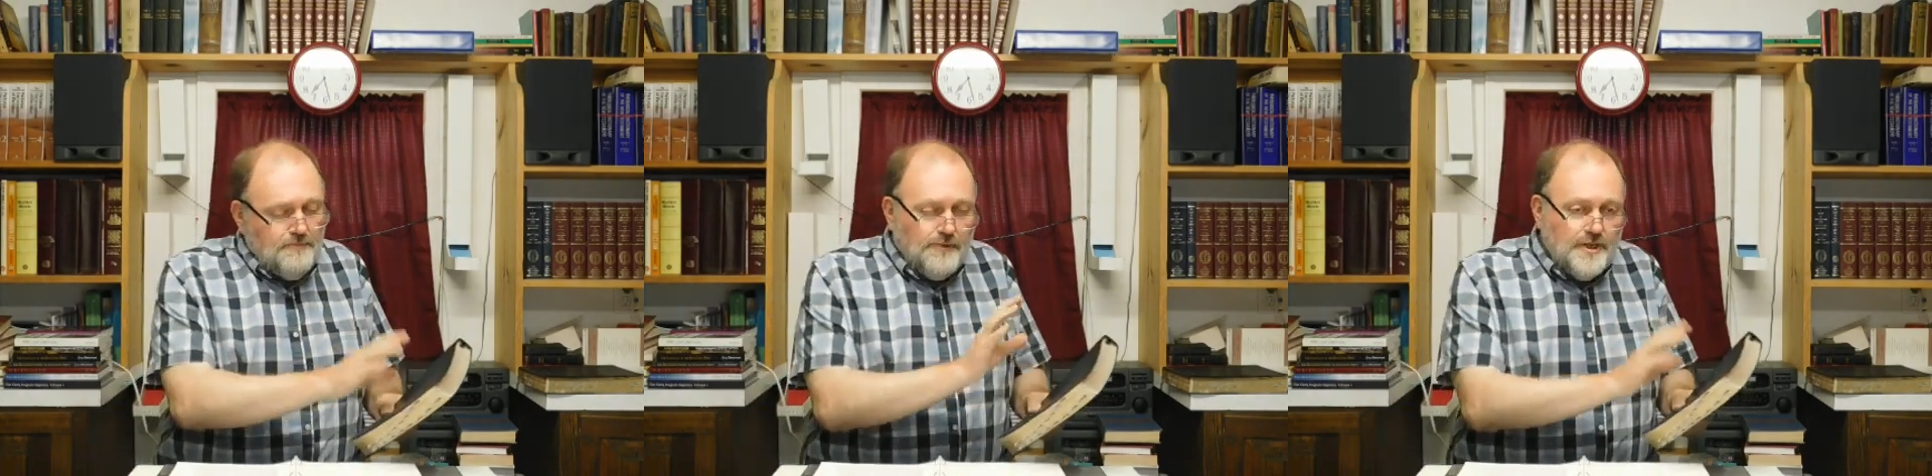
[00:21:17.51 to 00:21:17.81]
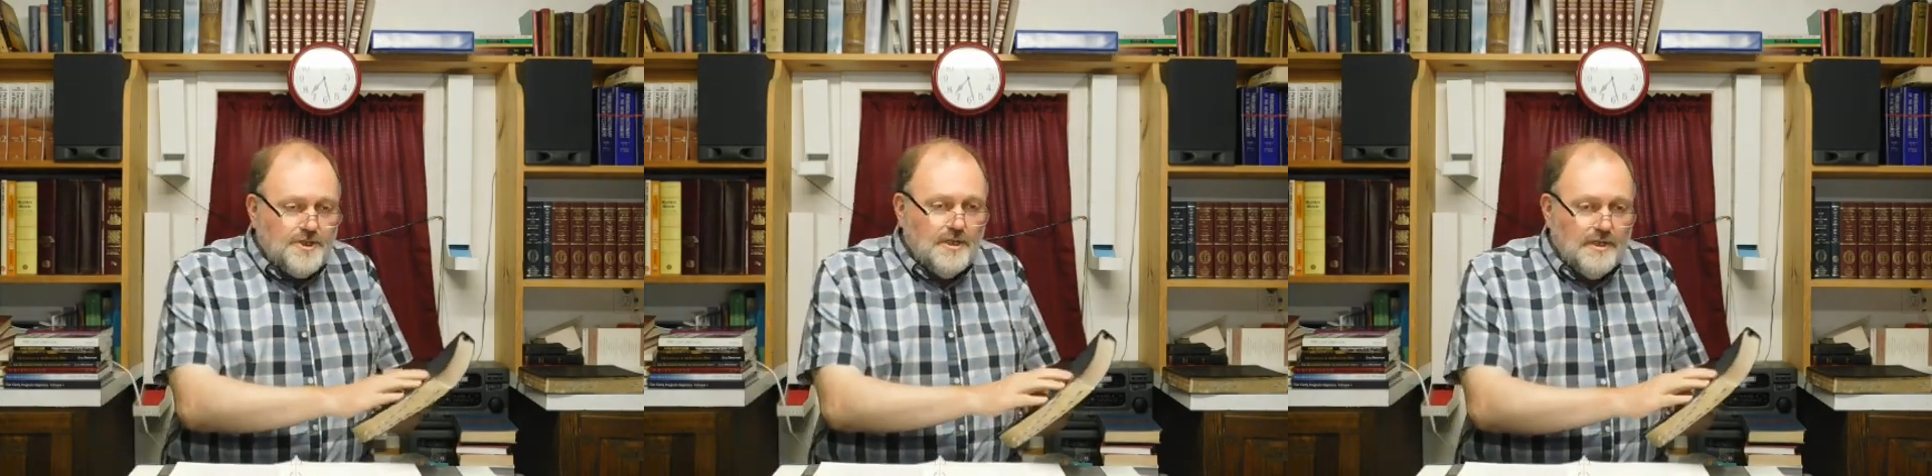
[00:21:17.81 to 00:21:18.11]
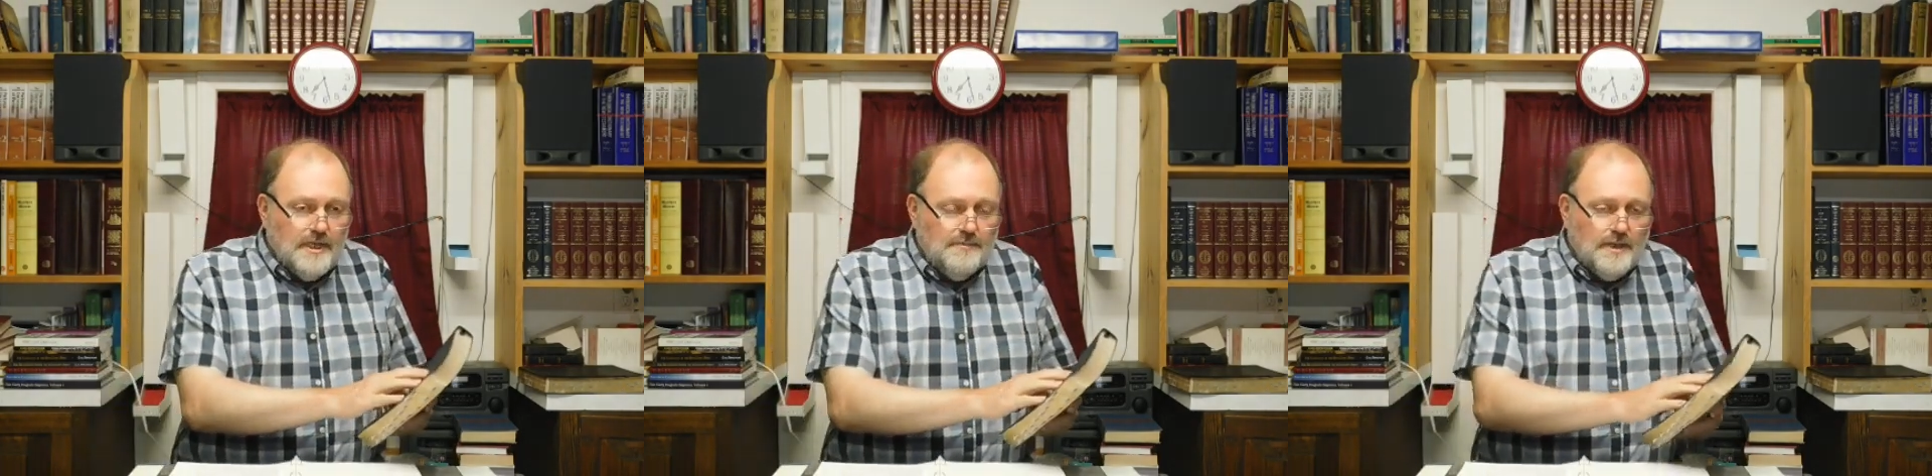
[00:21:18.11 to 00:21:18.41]
preach unto
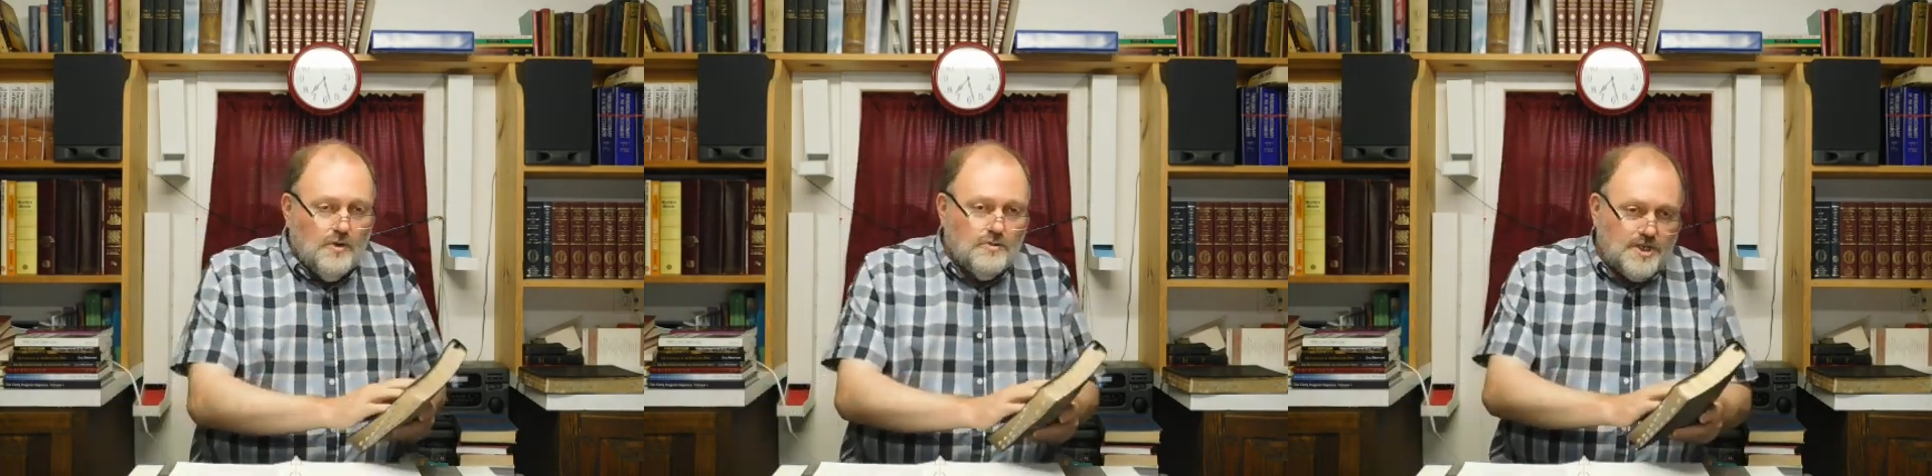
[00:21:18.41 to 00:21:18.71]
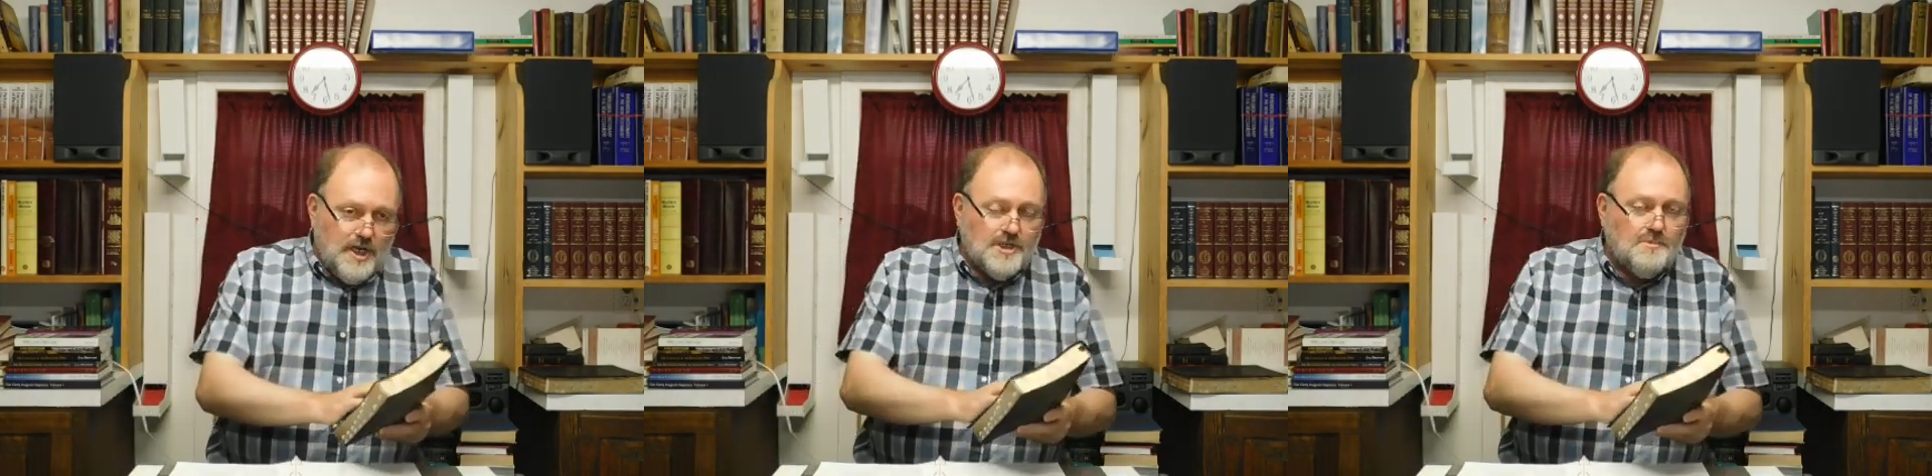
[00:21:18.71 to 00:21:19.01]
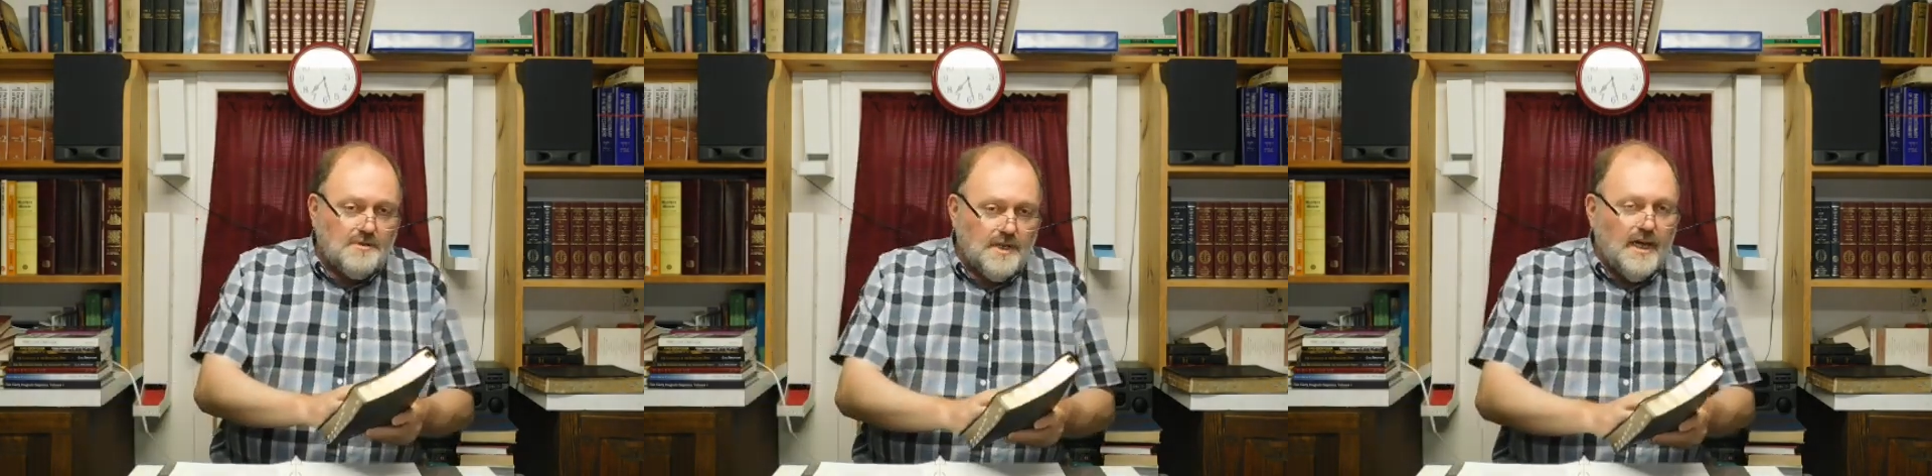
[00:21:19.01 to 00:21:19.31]
them the Old
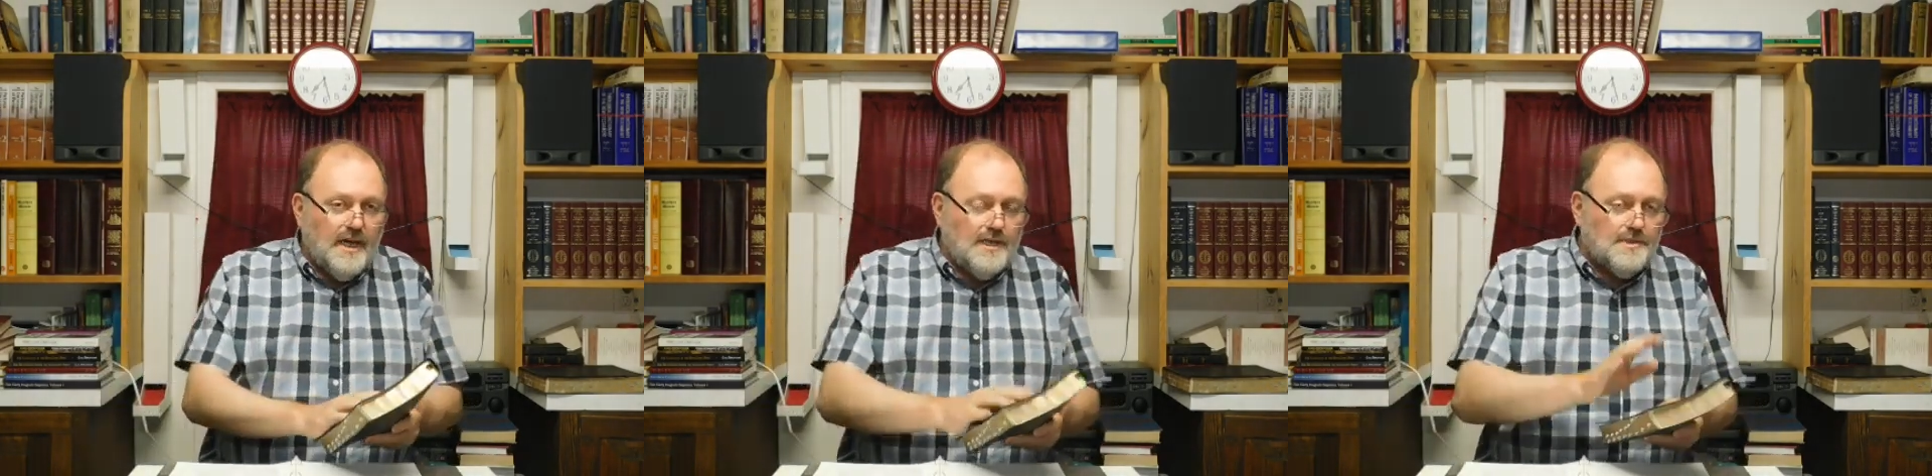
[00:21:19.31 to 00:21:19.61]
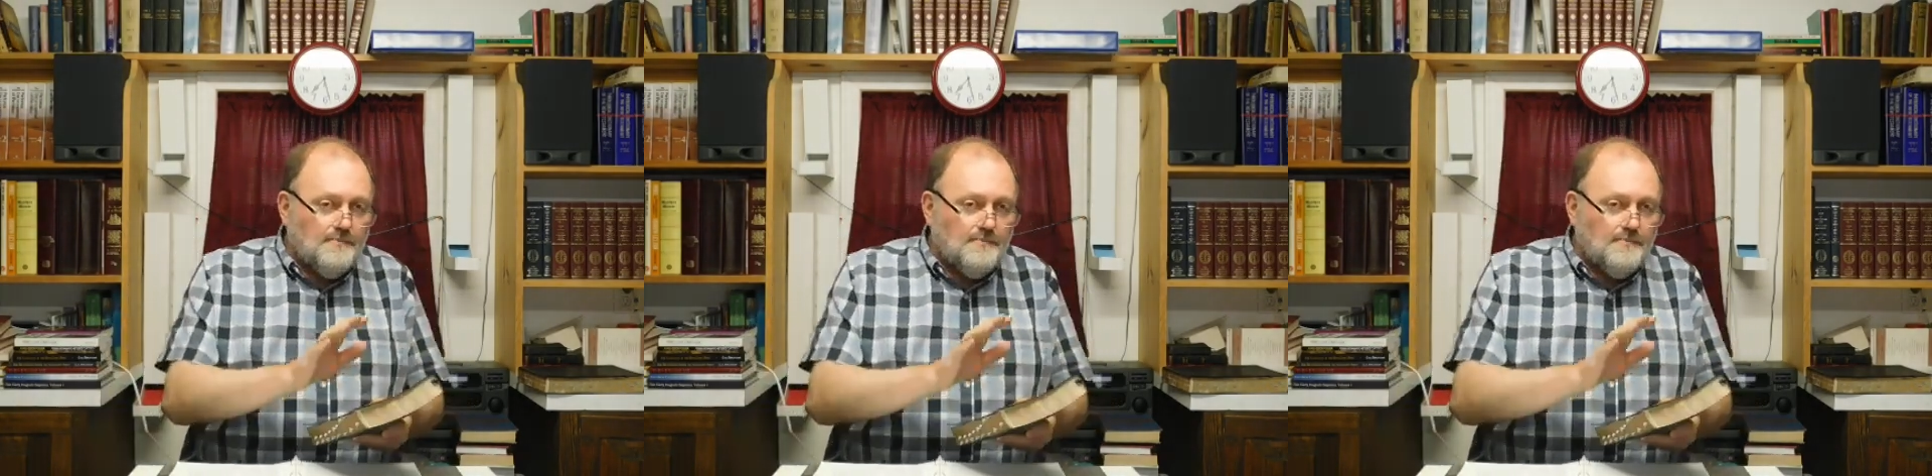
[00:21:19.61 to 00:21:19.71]
Testament things,